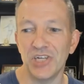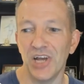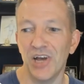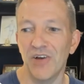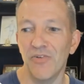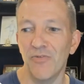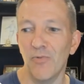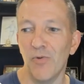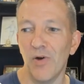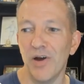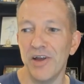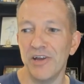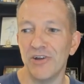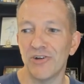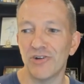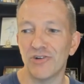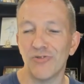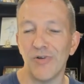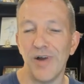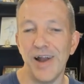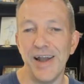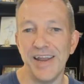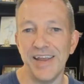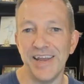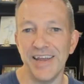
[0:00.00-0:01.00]
of what you're
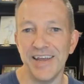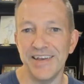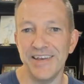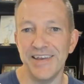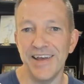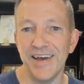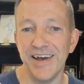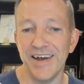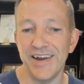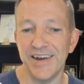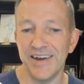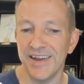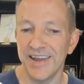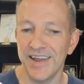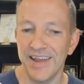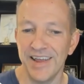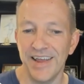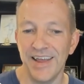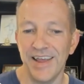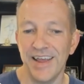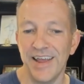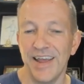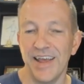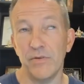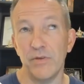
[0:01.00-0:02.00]
trying to get done.
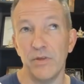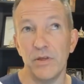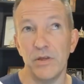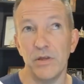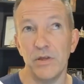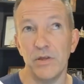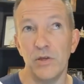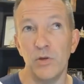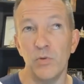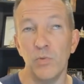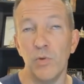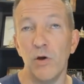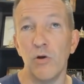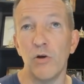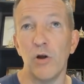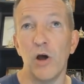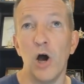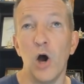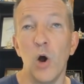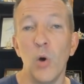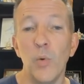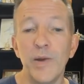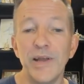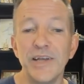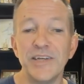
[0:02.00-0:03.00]
You won't
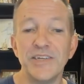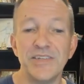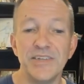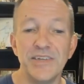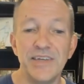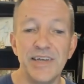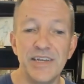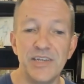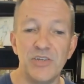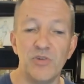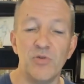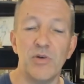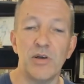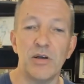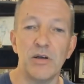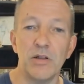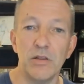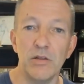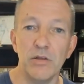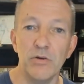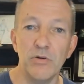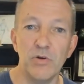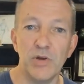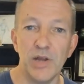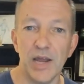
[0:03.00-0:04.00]
always need to
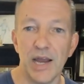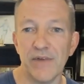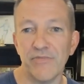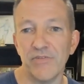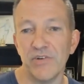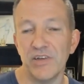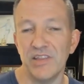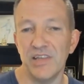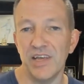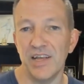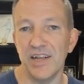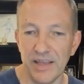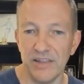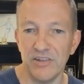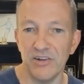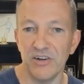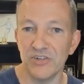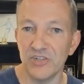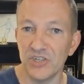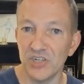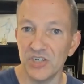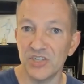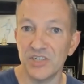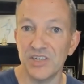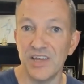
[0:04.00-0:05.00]
include everything. You're
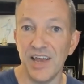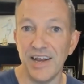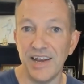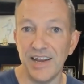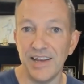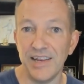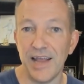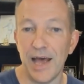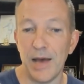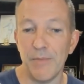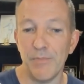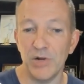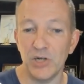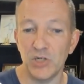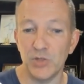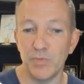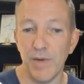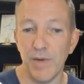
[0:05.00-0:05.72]
just getting that much